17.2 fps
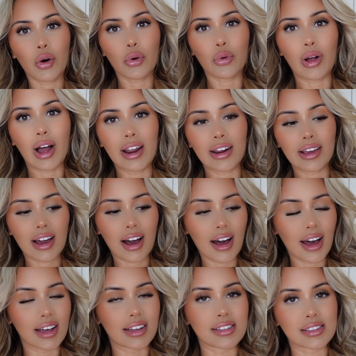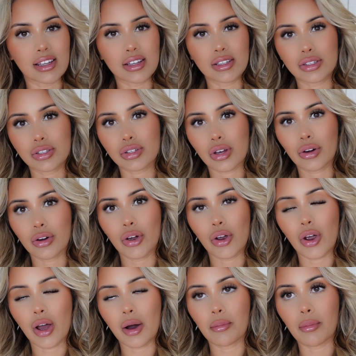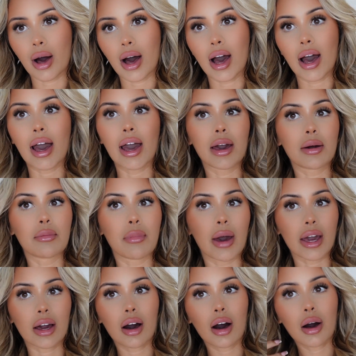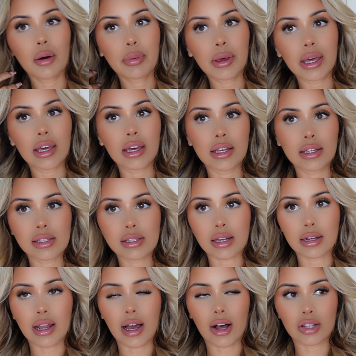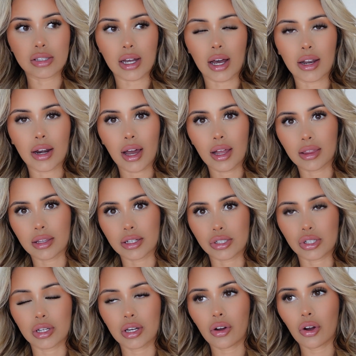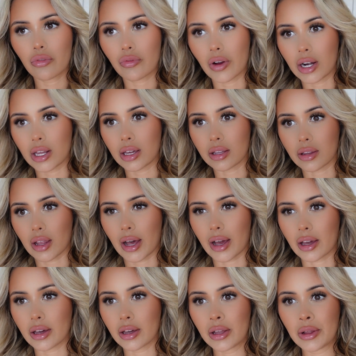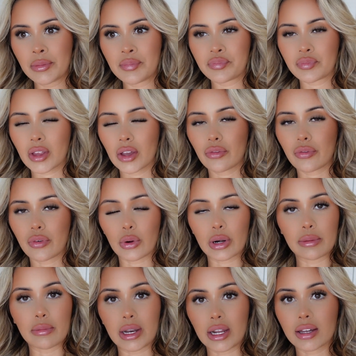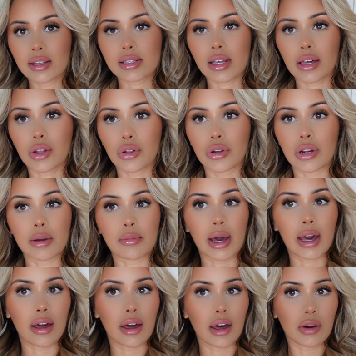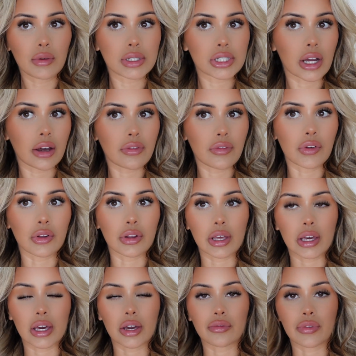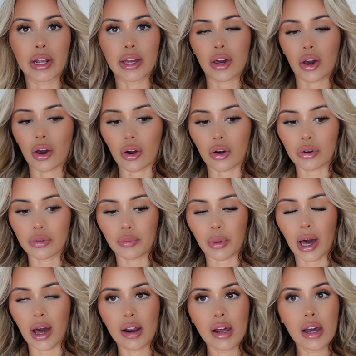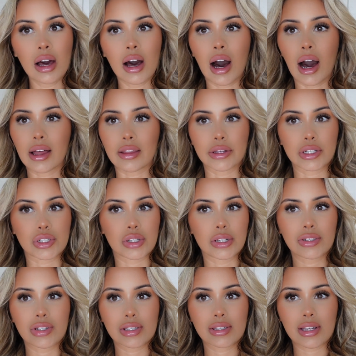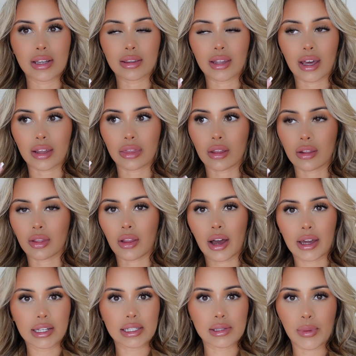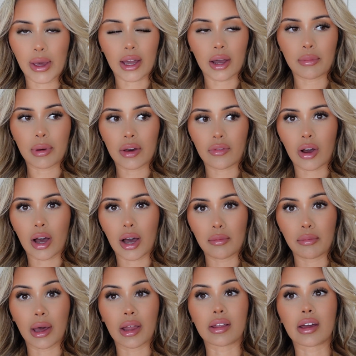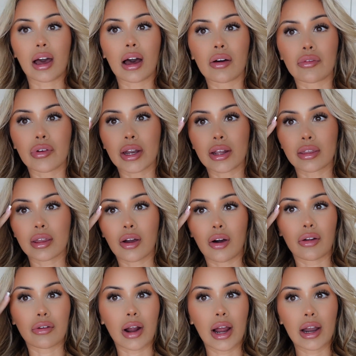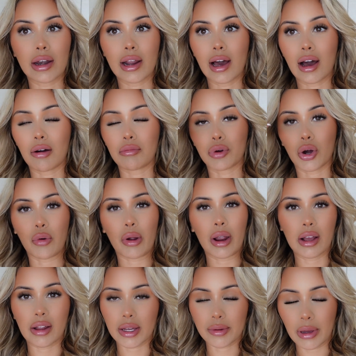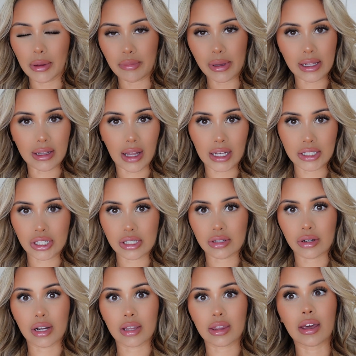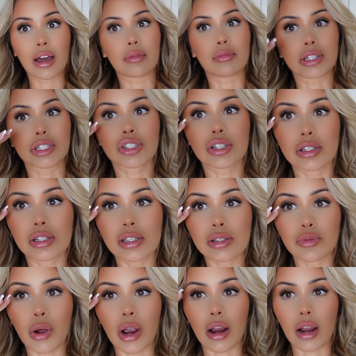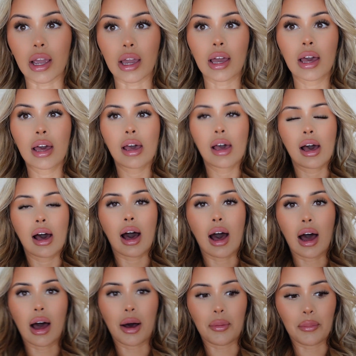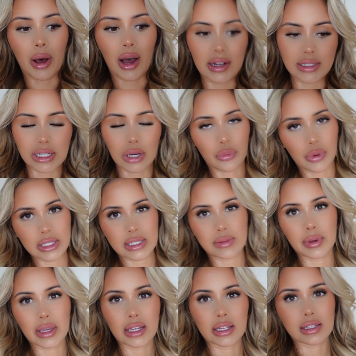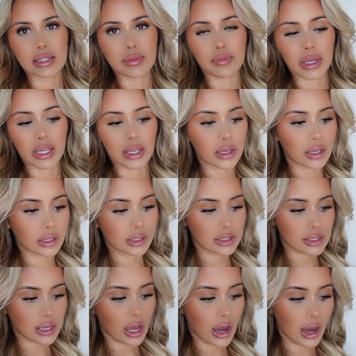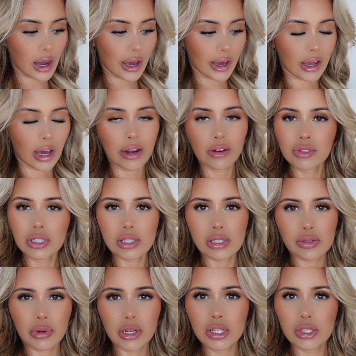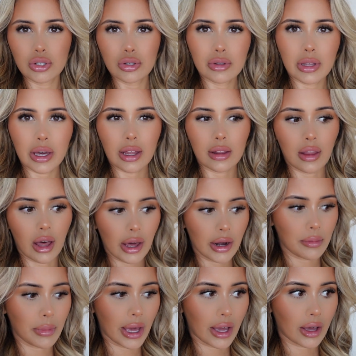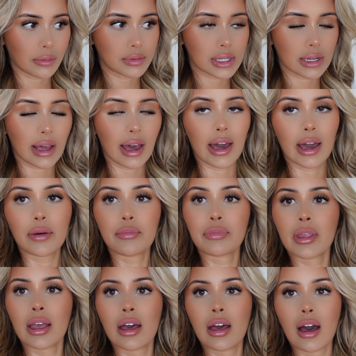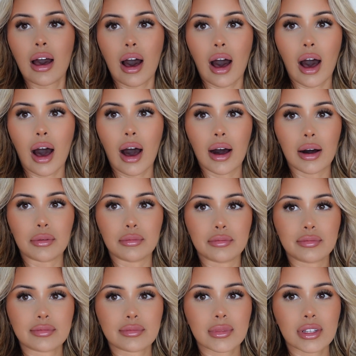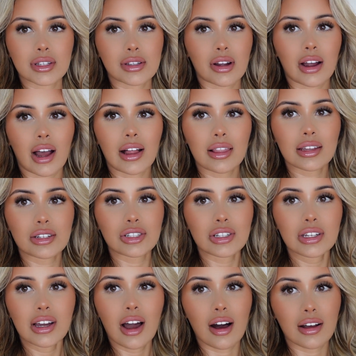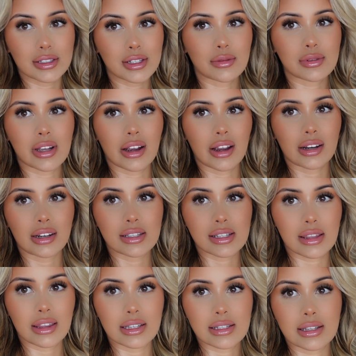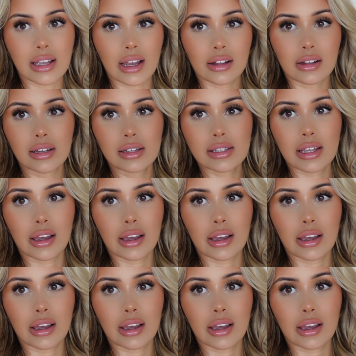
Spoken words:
Alrighty guys, so my makeup is now done. I literally got ready in like 40 minutes, including my hair, which I fully recurled, but I literally just did like the lightest makeup ever. I barely have anything on right now. I'm not wearing like my big lashes or anything. I'm literally just wearing Ardell Wispies because I kind of just want to do like a lighter makeup today. Sorry, I literally can't stop staring at this necklace.